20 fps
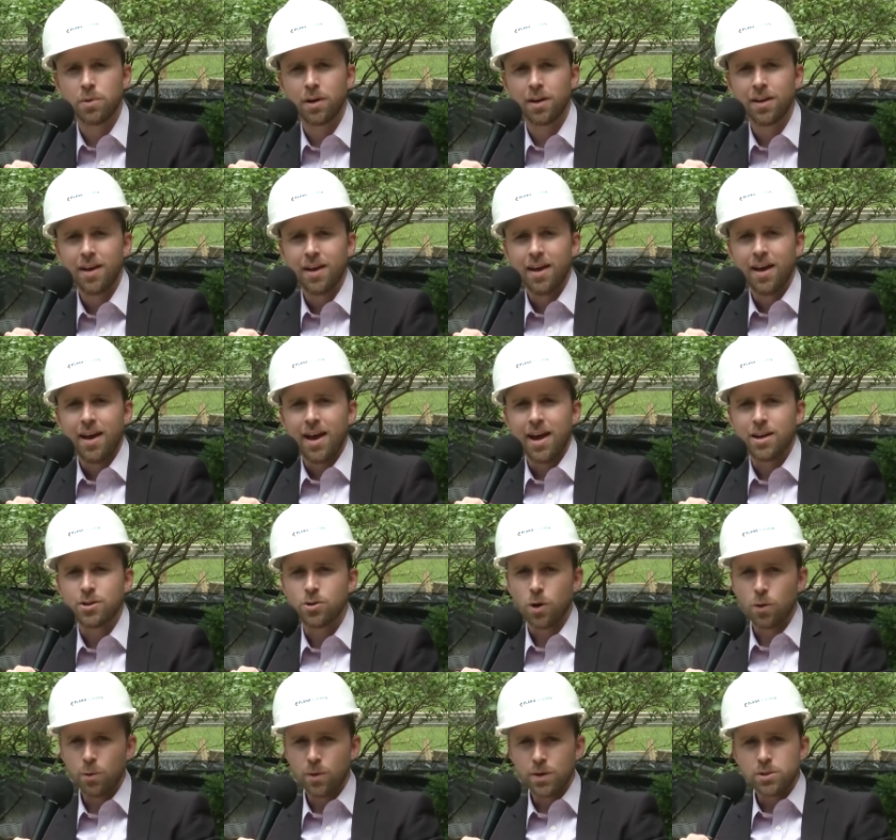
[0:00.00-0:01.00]
But
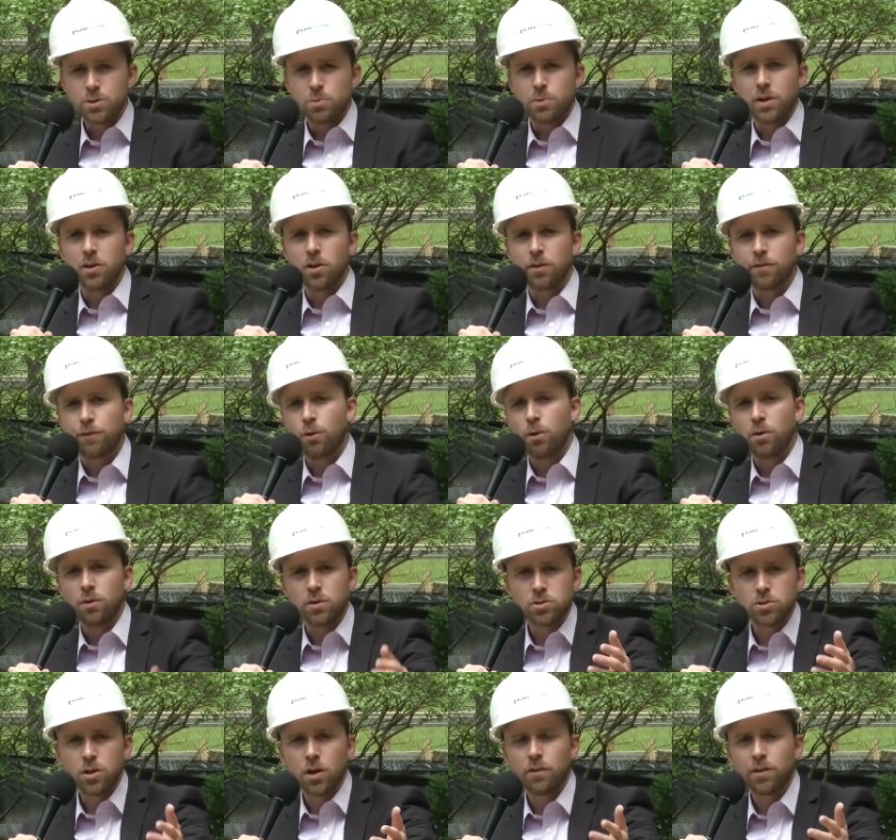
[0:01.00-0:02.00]
as always, we look
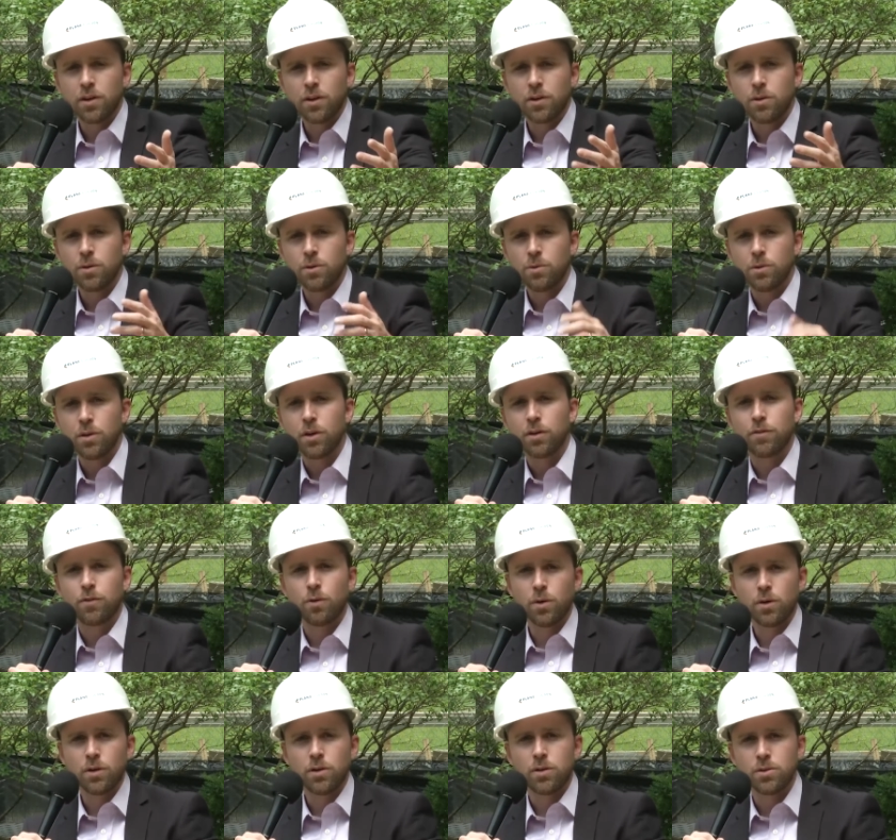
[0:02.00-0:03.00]
forward to serving you. We look
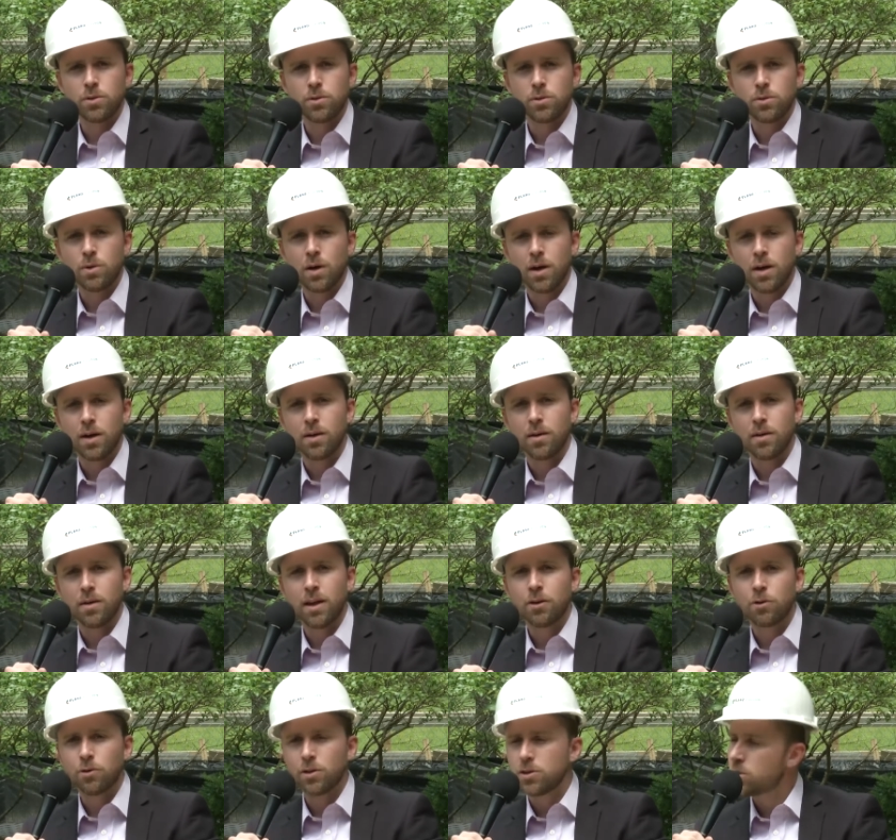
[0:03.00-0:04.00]
forward to
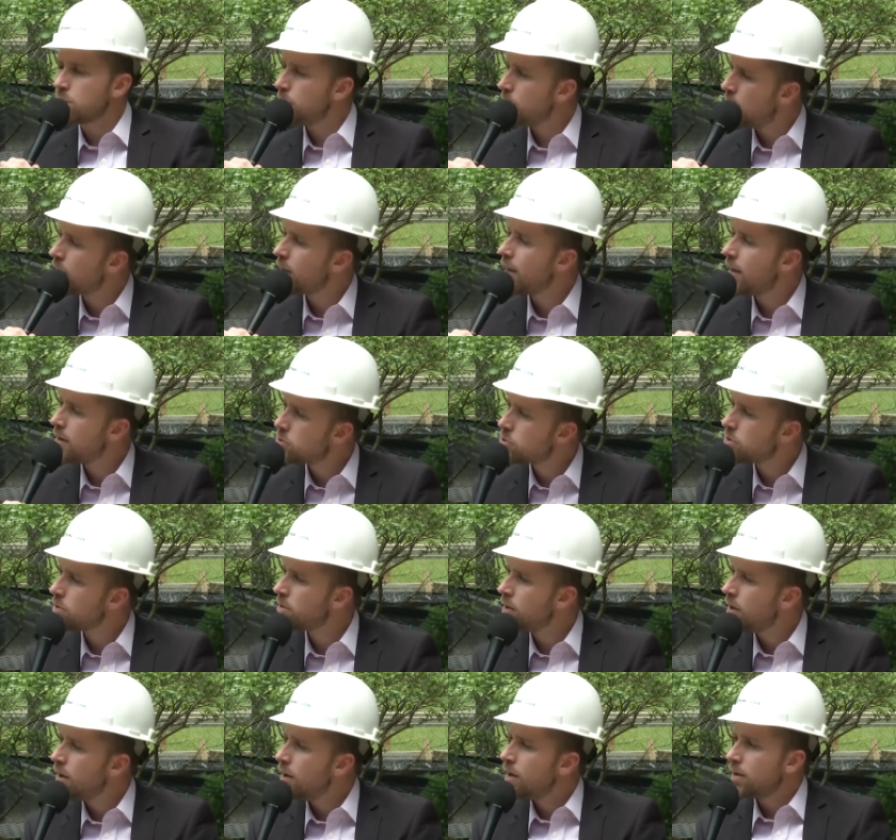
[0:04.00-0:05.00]
increased
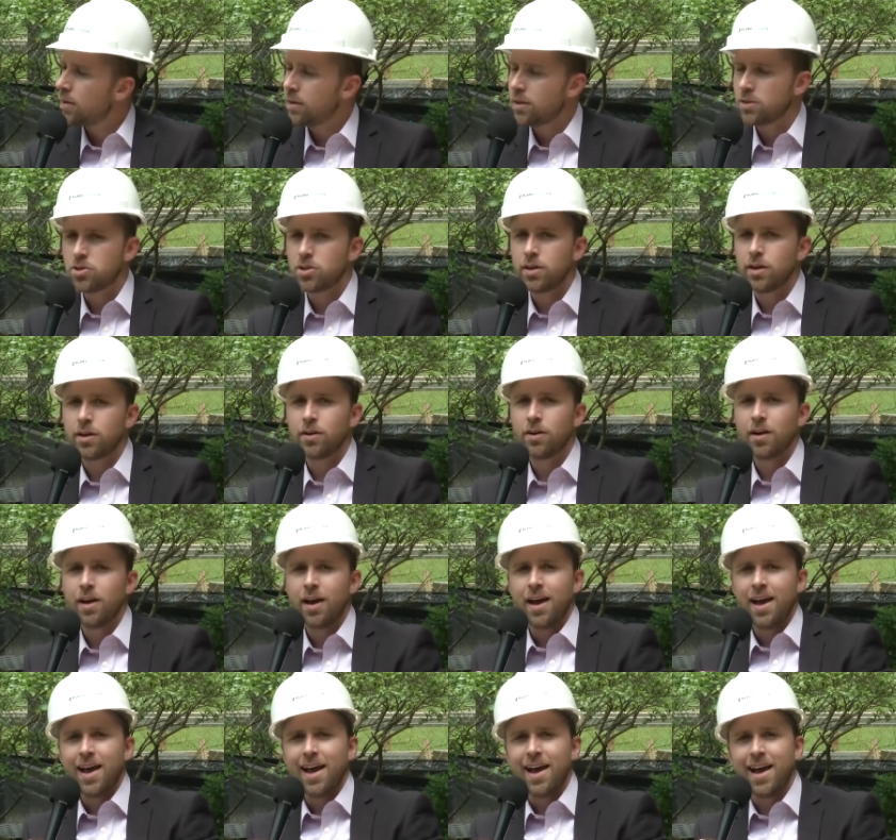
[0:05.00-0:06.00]
communication this year,
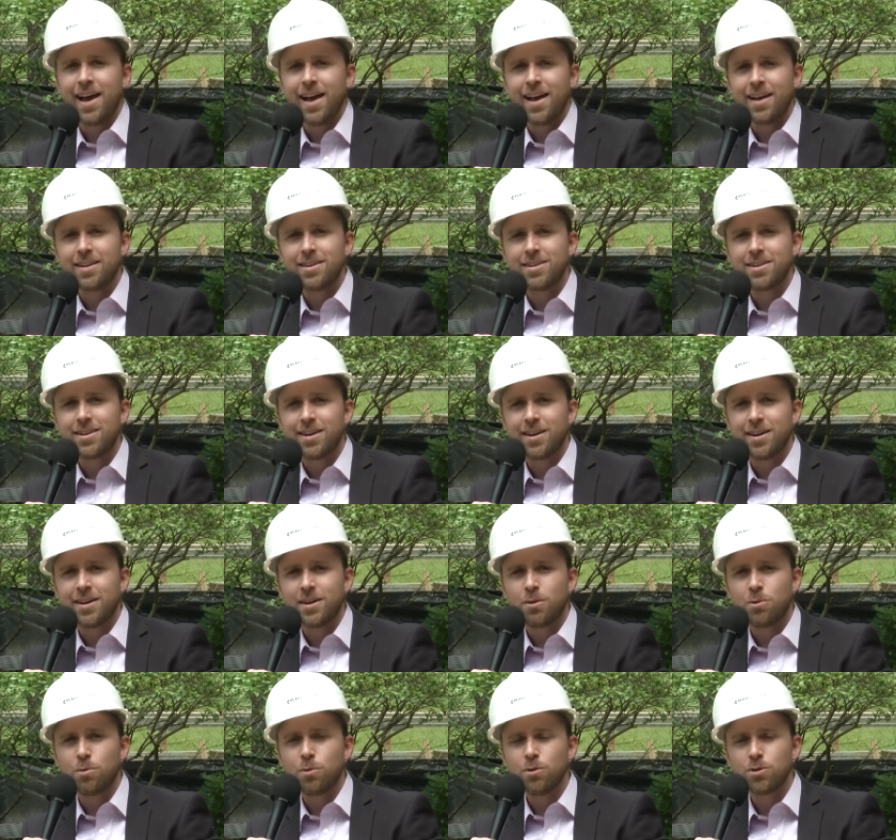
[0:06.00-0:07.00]
and
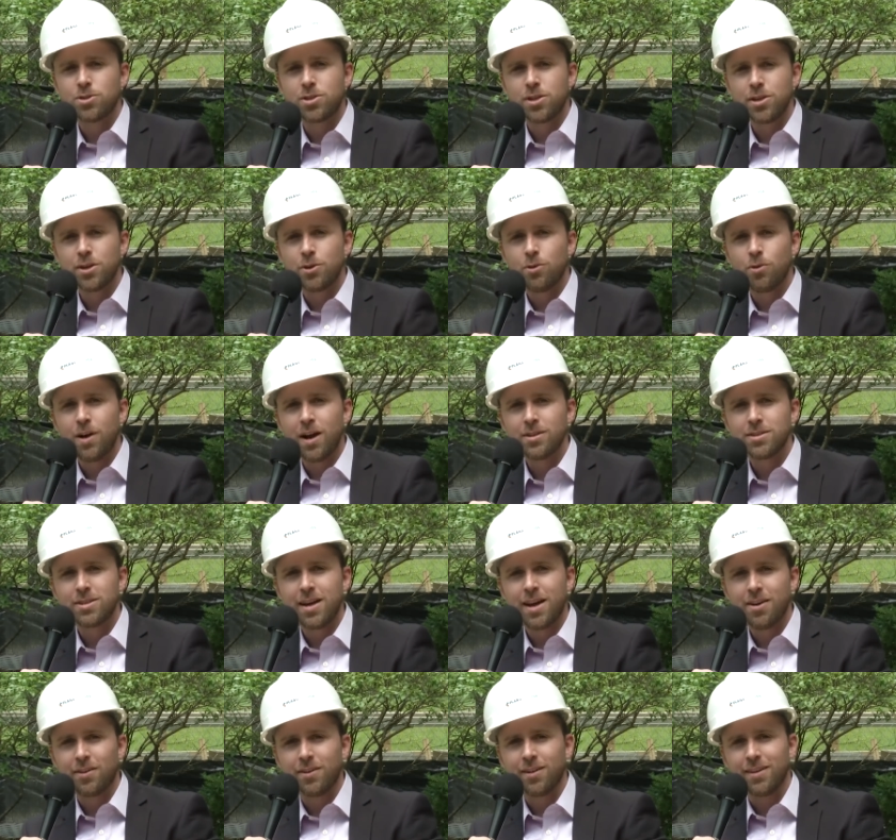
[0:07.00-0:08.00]
we'll see you around
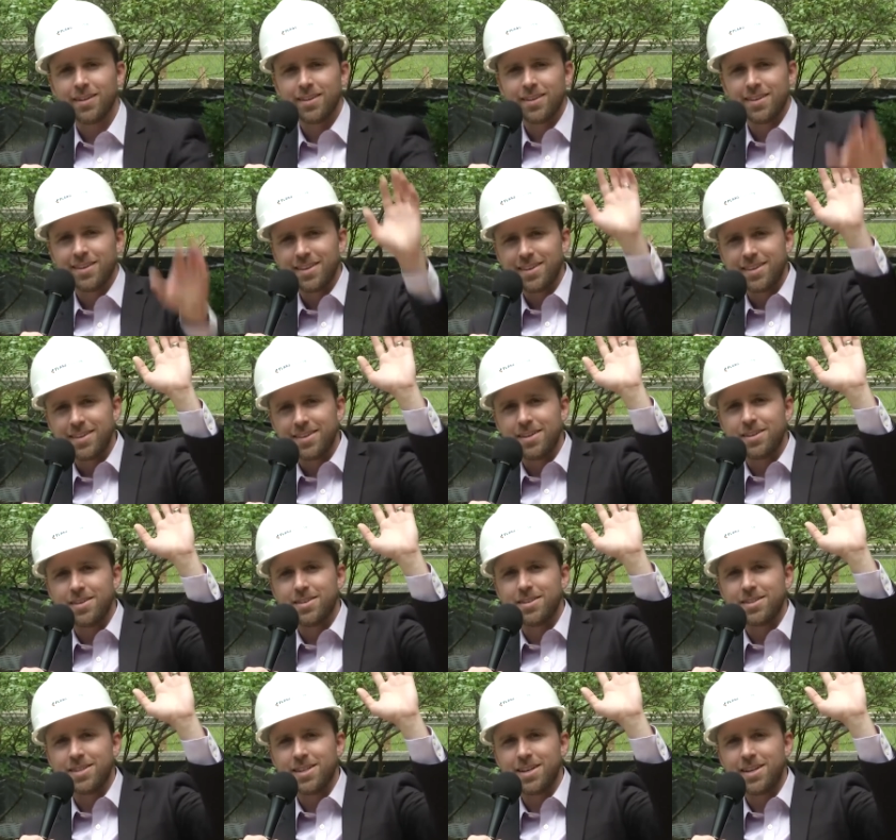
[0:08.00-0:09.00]
town.
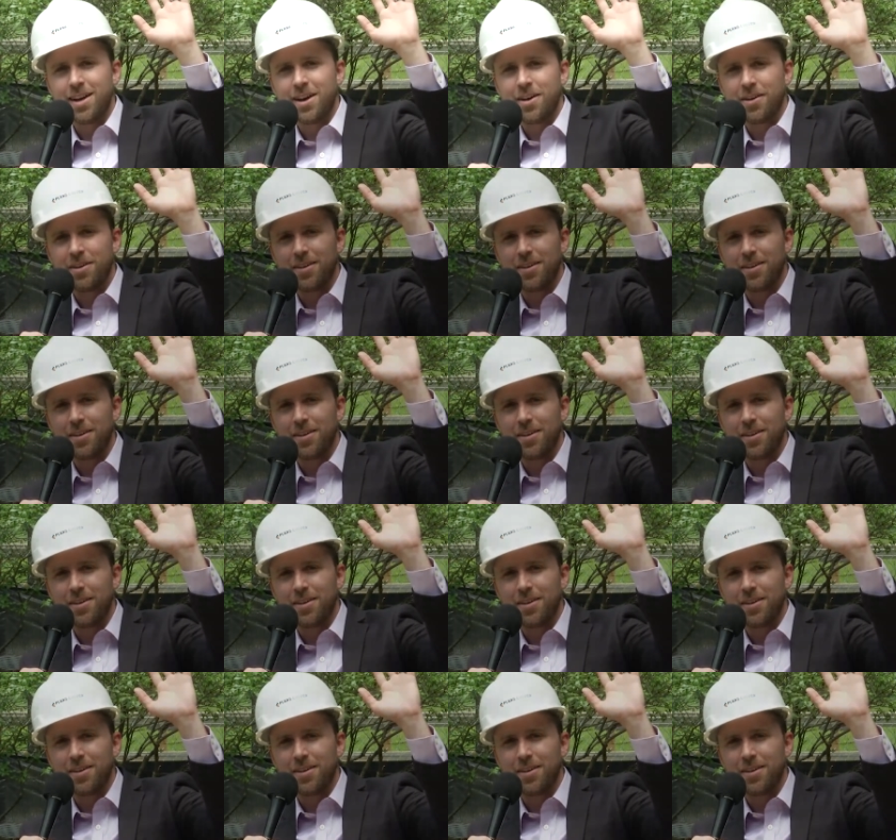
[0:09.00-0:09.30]
See you now.